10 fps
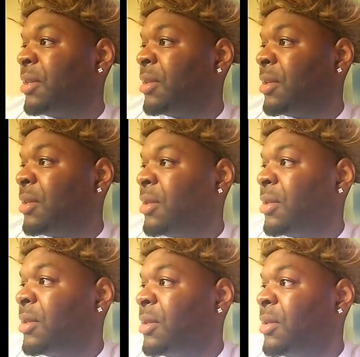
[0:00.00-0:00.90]
Nope, she
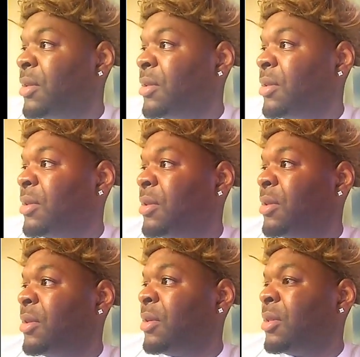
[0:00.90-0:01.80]
say don't give you
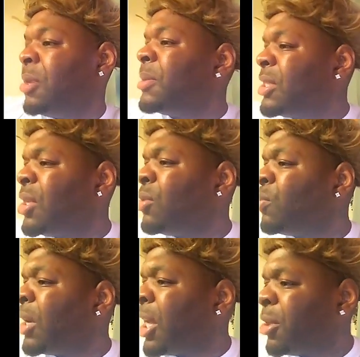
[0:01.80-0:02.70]
none. Let me see
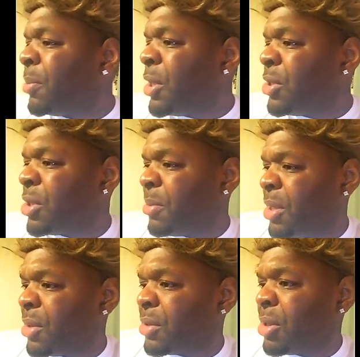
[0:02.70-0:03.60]
what kind of beans them
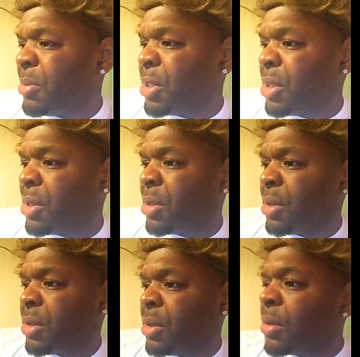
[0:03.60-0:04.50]
is. The ones see.
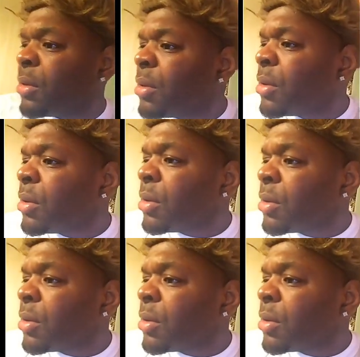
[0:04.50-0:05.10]
With hamburger meat.